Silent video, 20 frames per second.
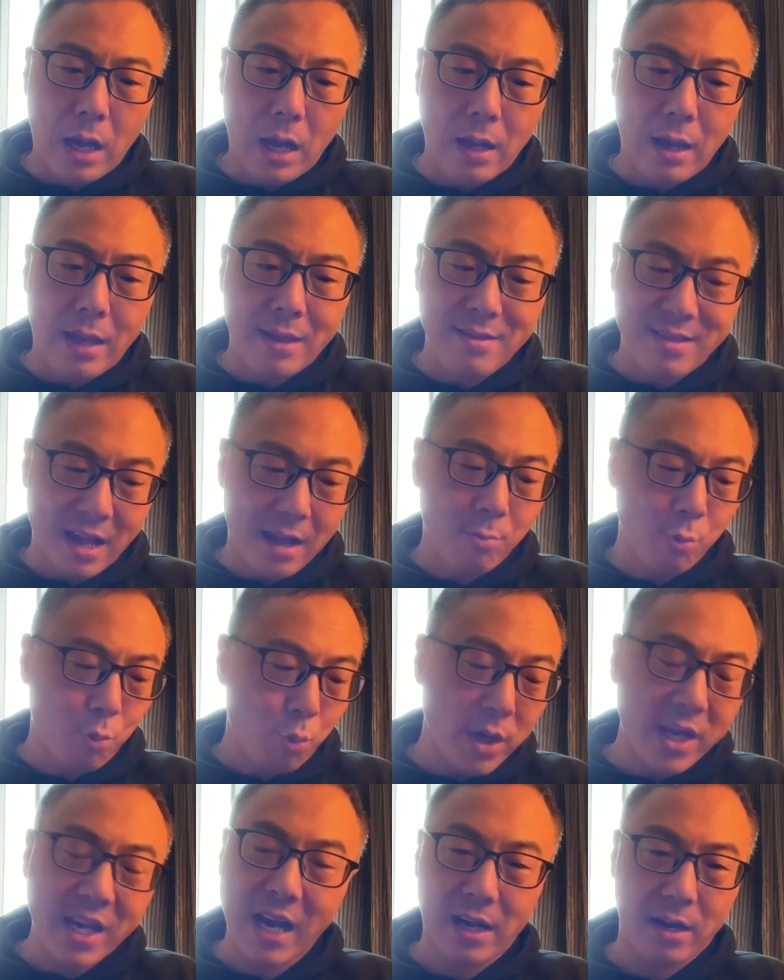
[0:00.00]
and then
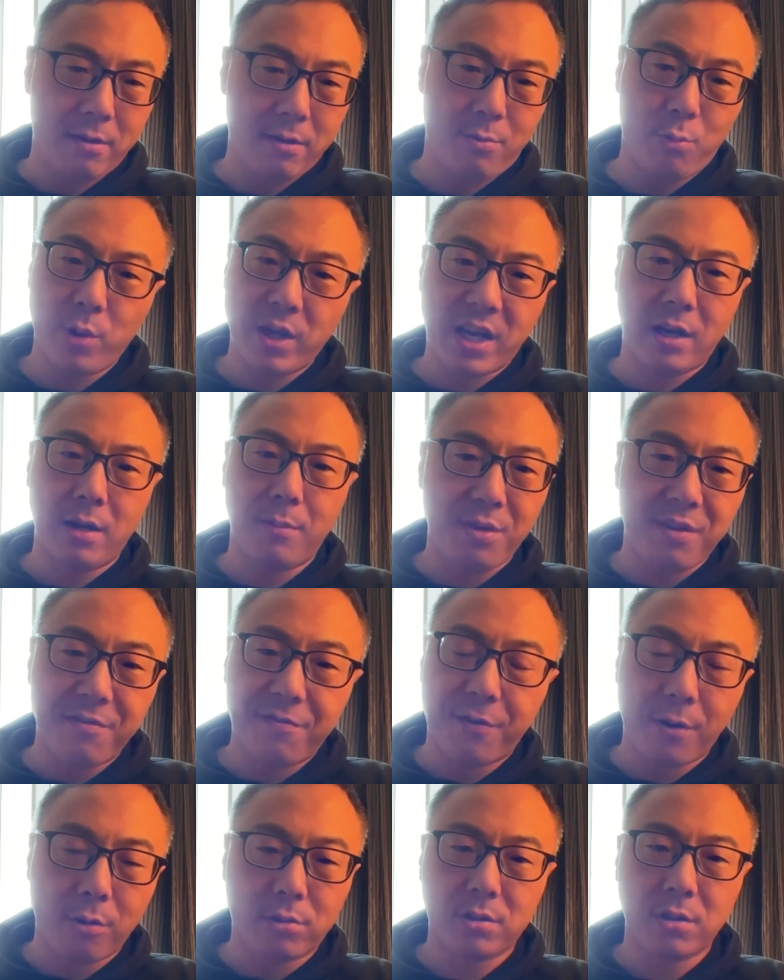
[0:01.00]
we gotta be
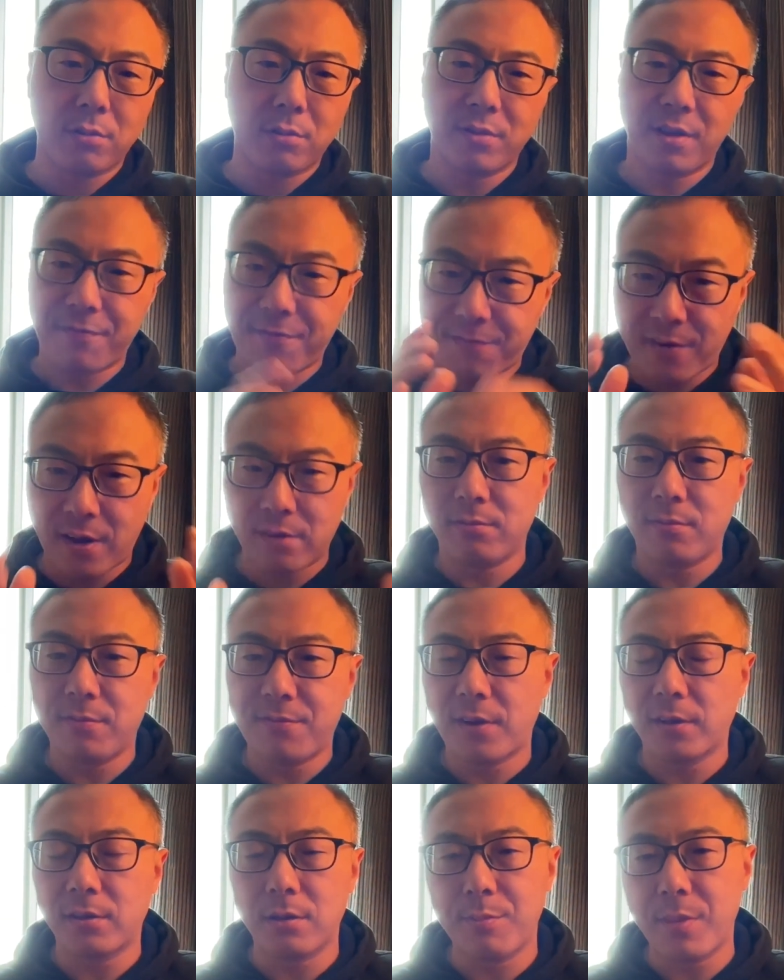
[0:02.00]
focused on the
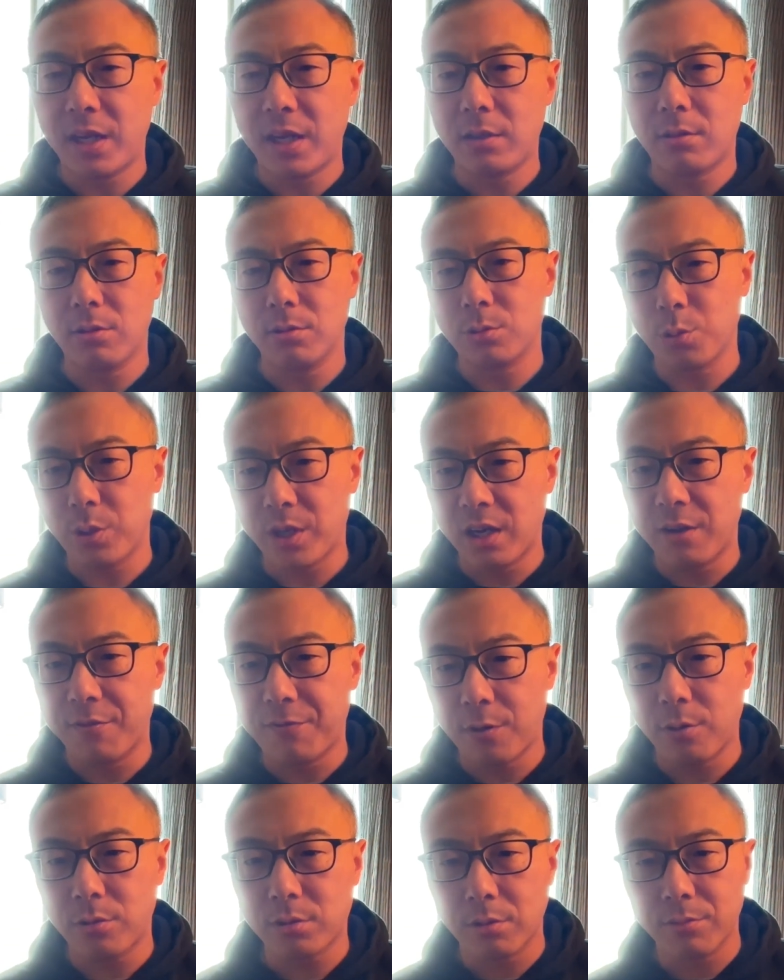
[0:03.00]
fundamentals. We gotta
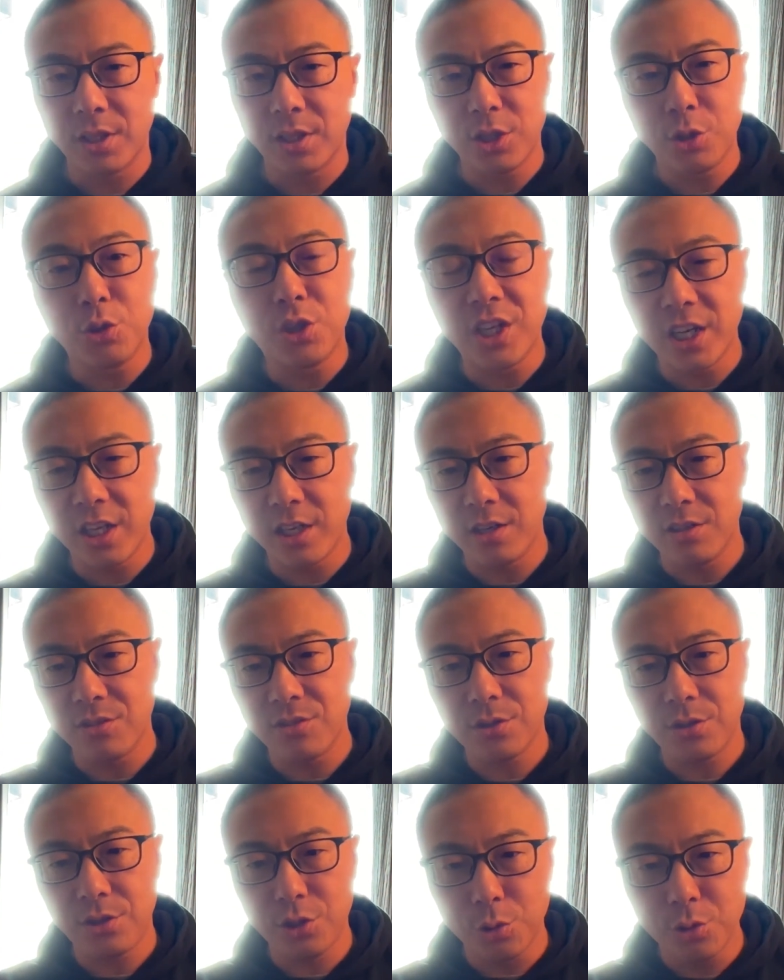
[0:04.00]
focus on the
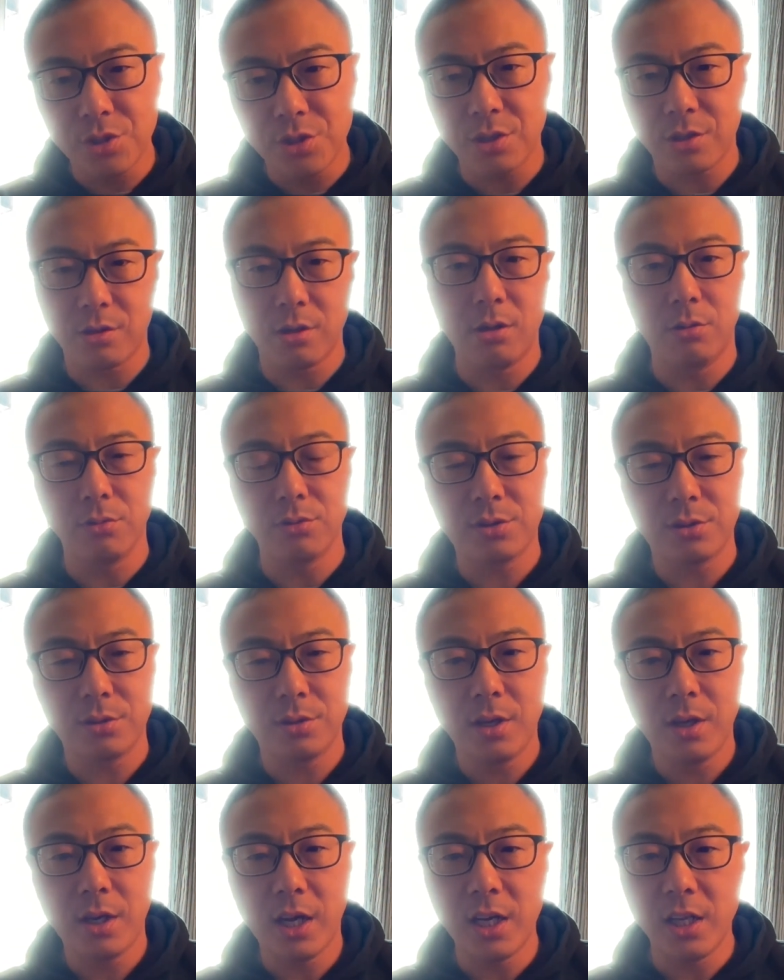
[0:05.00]
utilities, user growth,
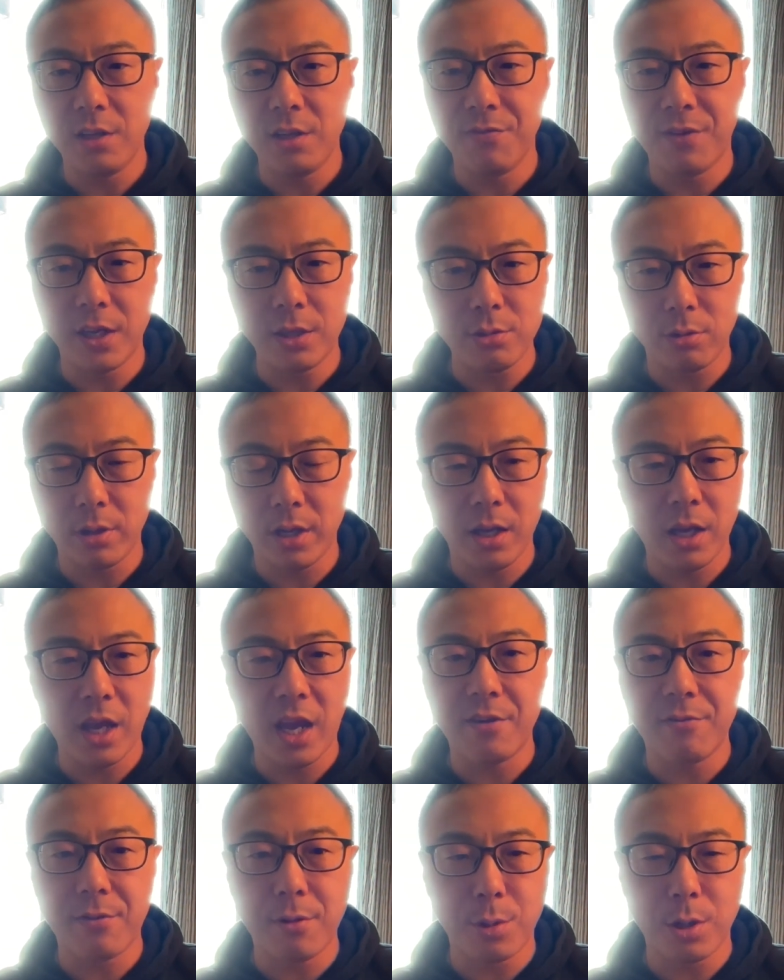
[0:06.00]
and eventually
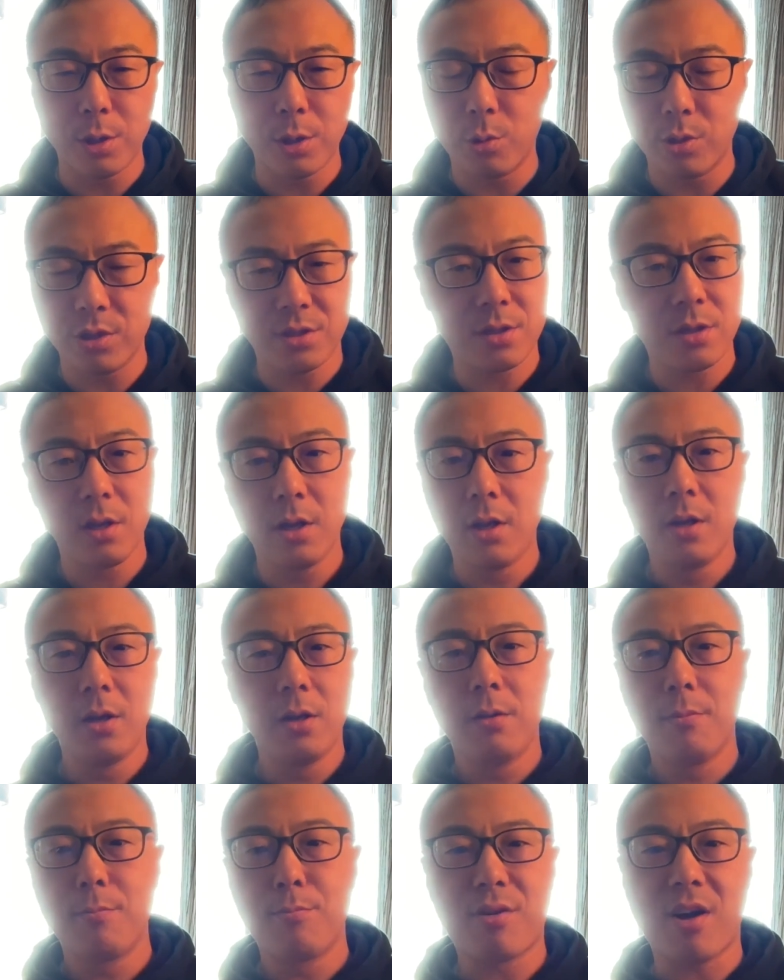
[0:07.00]
everybody was
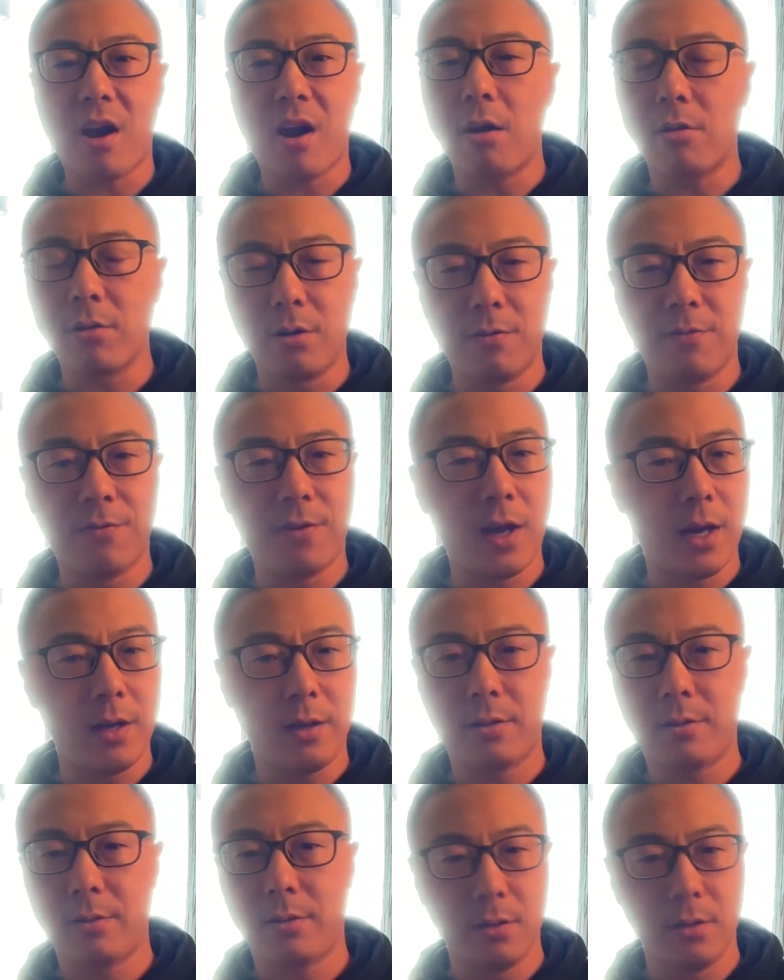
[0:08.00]
proud of like